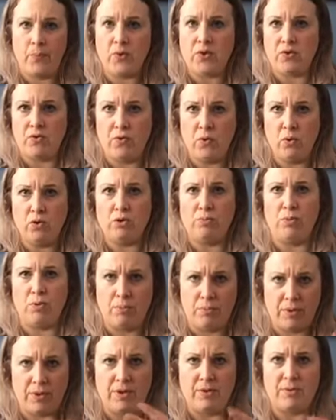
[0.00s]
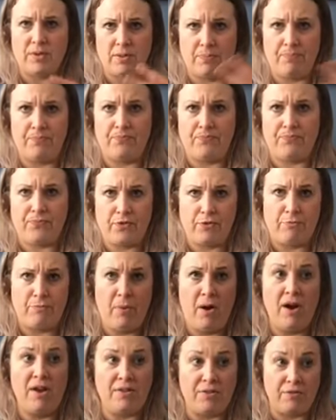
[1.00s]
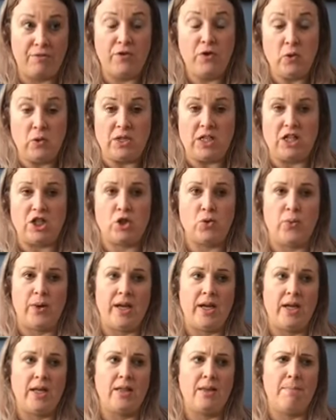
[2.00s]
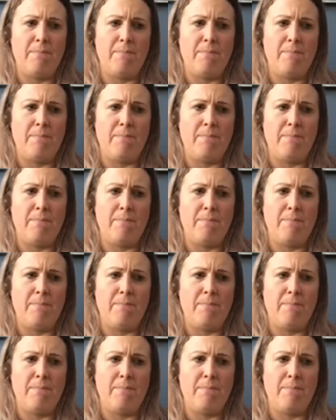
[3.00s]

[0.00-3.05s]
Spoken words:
was affordable, but there was the buying the food each week,